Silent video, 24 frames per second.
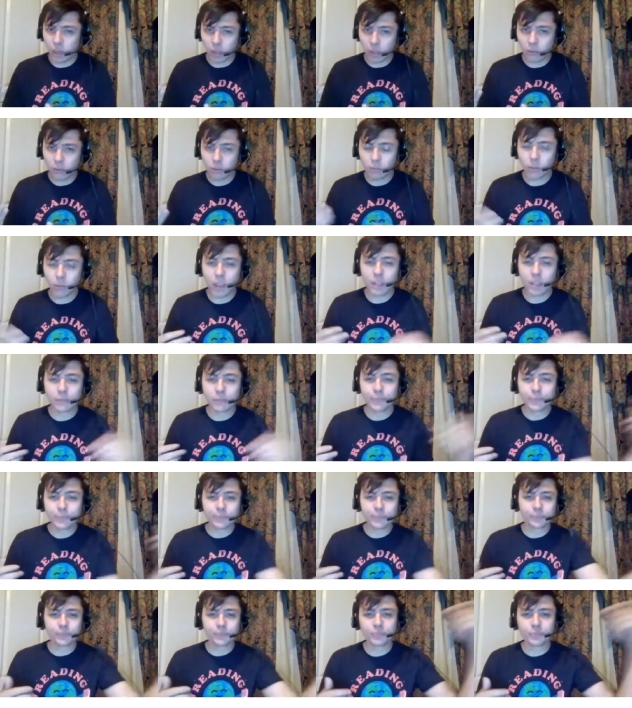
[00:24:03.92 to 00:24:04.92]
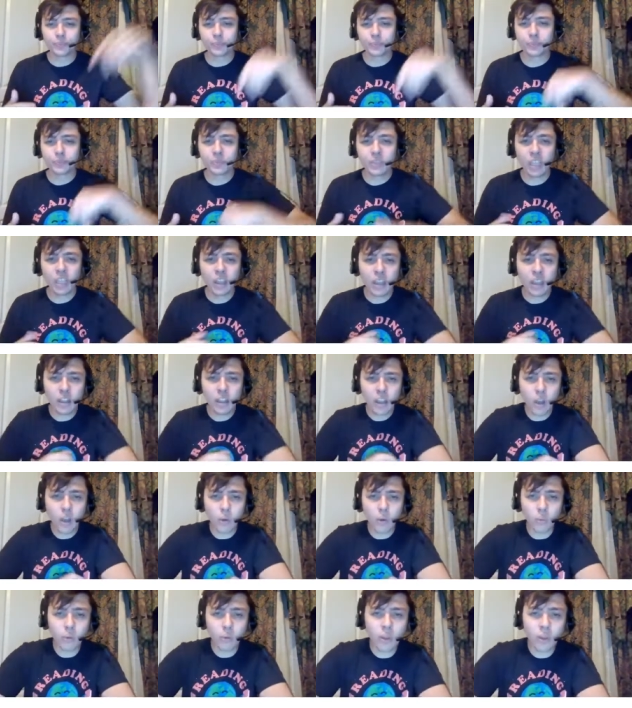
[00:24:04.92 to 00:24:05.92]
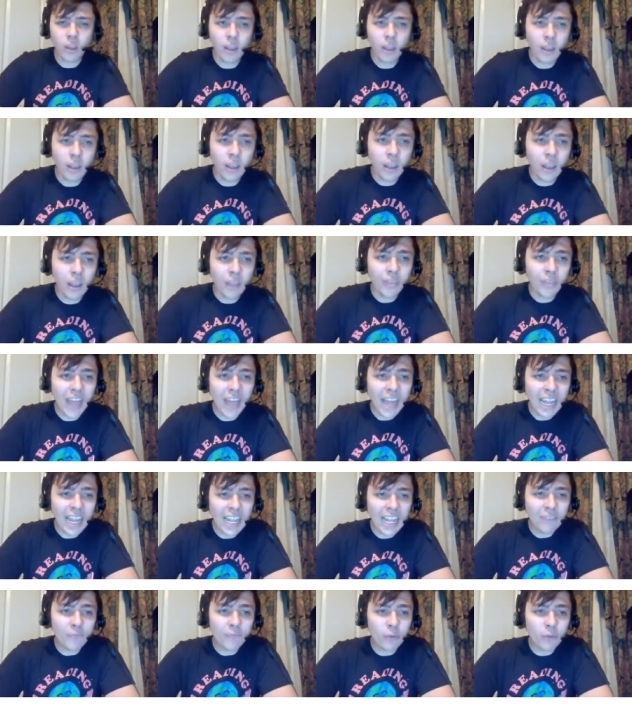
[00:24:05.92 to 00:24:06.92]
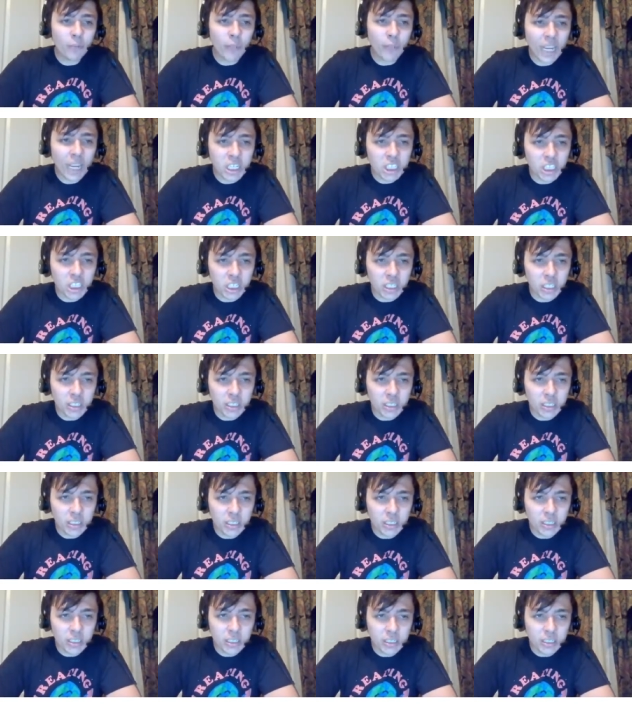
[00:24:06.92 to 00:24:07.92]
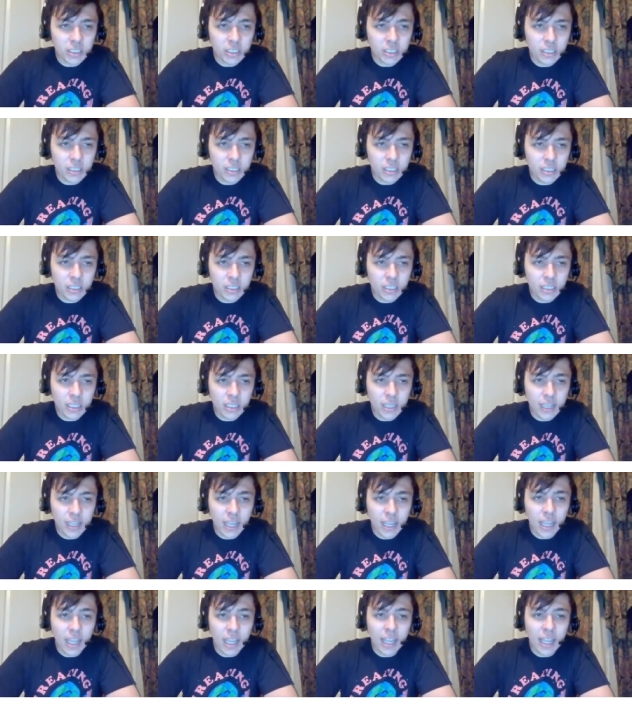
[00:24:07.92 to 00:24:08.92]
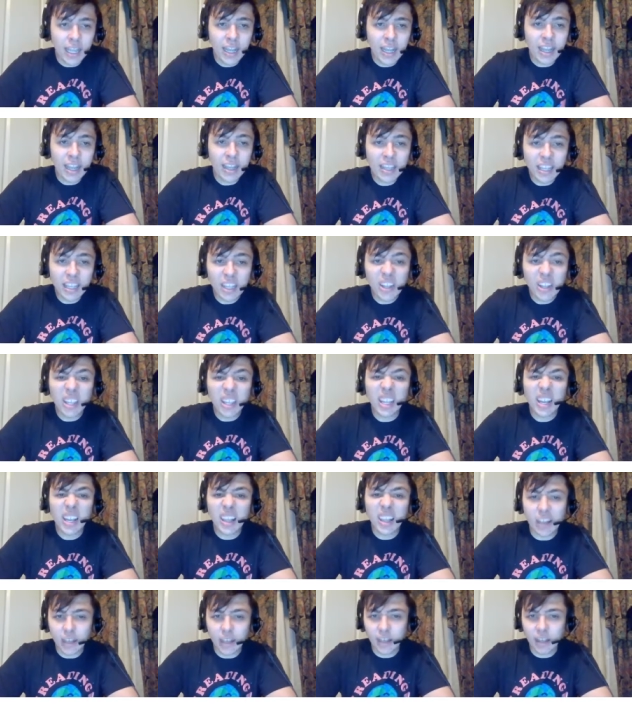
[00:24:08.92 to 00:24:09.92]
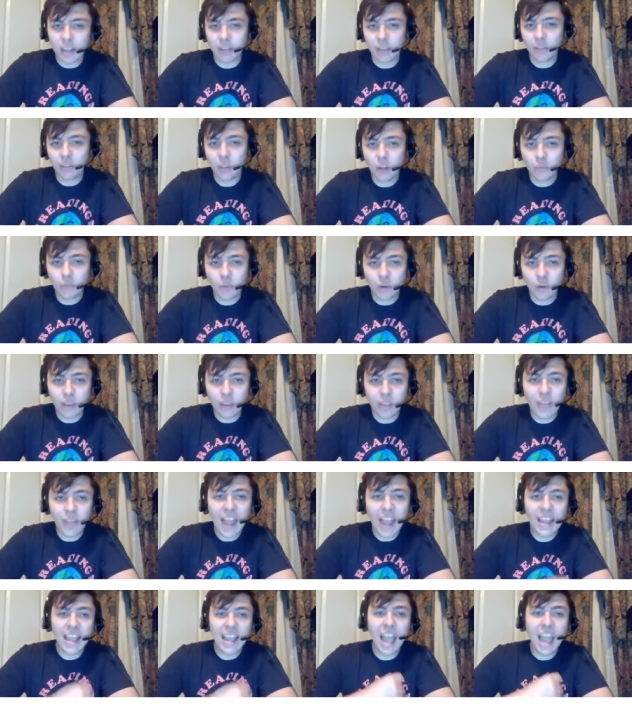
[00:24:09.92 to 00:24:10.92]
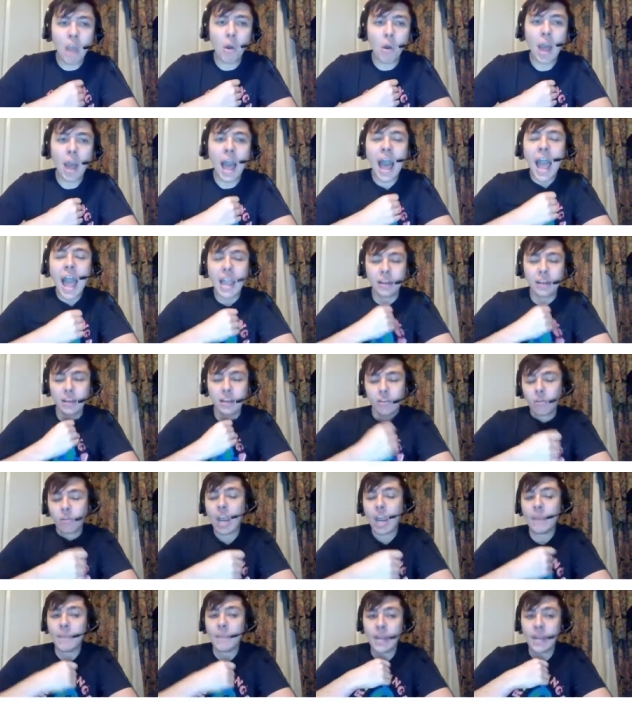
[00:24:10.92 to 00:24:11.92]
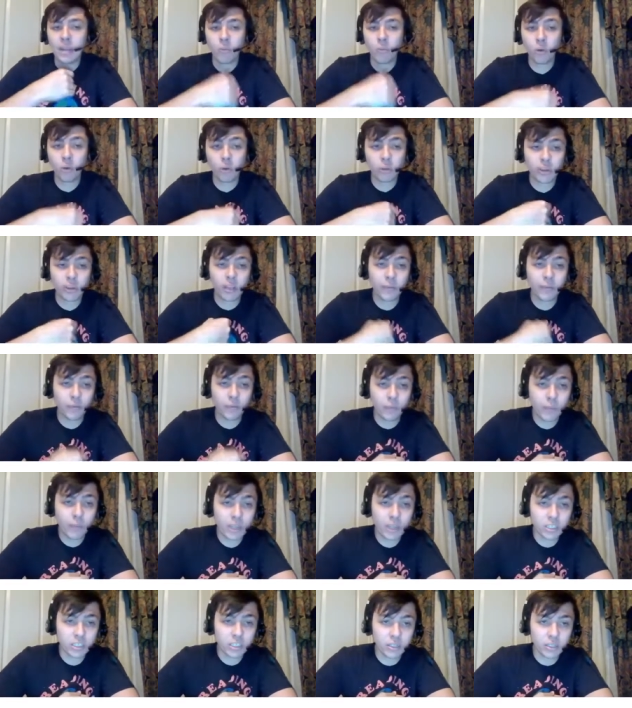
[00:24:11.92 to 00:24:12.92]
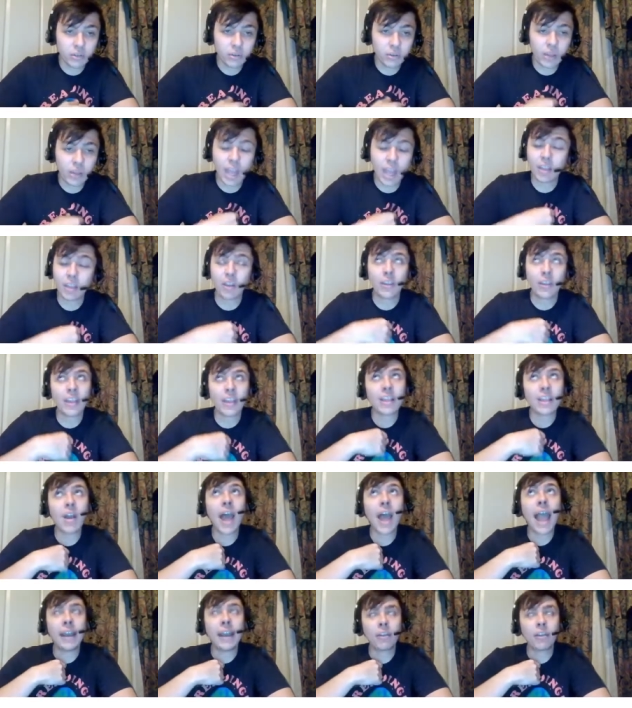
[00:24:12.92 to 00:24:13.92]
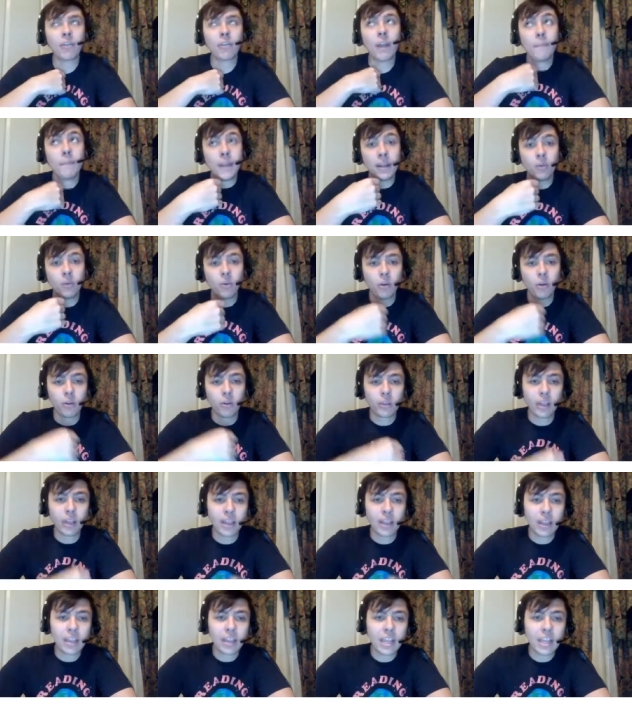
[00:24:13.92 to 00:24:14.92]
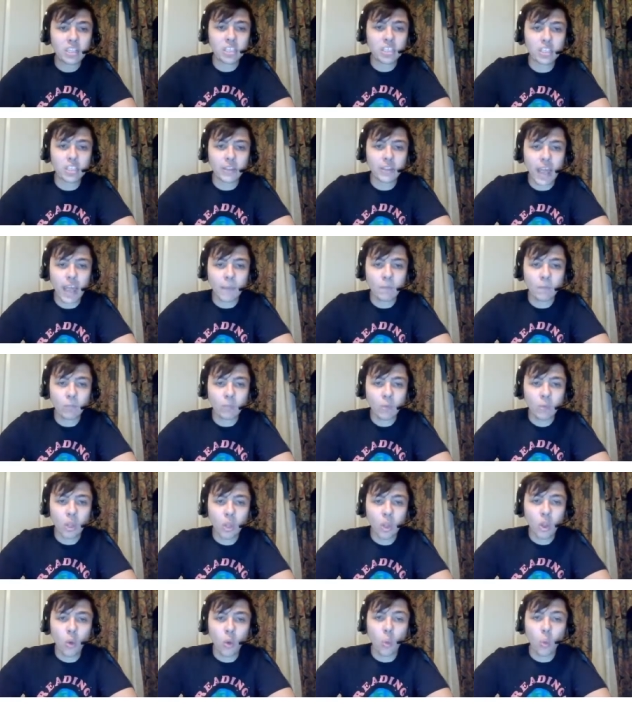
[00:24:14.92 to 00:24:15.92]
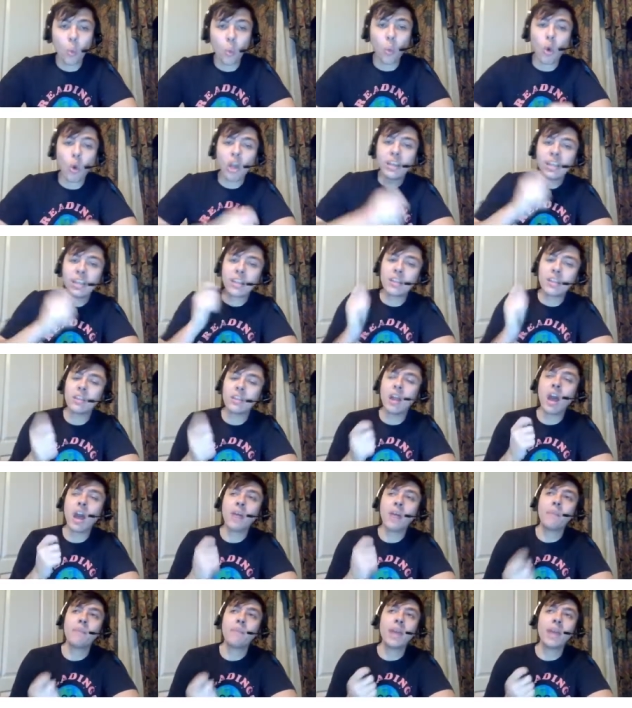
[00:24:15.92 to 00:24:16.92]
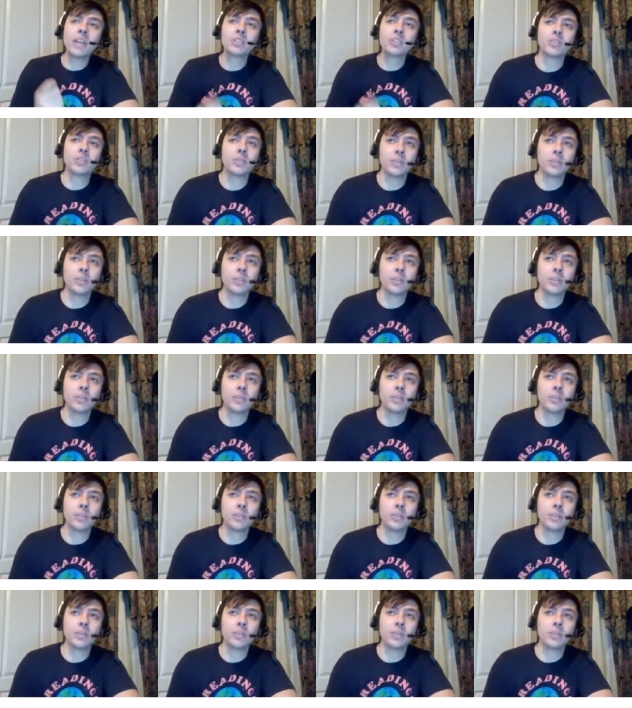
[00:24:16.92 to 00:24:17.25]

right? So that information still exists in the universe. And that's how I describe many worlds information. Uh, sorry, that's how I describe many worlds. It's essentially that. What is not measured